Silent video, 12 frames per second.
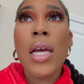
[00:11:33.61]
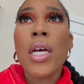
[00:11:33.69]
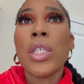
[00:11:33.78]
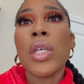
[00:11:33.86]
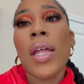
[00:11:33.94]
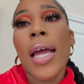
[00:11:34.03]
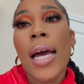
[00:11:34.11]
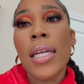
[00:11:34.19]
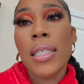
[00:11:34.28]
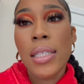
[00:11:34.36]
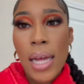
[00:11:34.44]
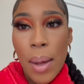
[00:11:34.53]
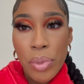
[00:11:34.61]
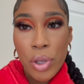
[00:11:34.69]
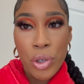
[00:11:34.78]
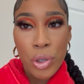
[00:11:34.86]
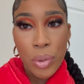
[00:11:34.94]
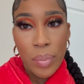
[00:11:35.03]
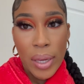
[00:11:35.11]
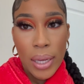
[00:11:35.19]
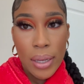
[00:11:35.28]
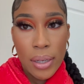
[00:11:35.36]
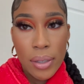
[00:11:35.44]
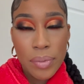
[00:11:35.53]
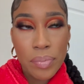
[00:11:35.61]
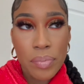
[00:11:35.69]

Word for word: So they had to stop the grooming.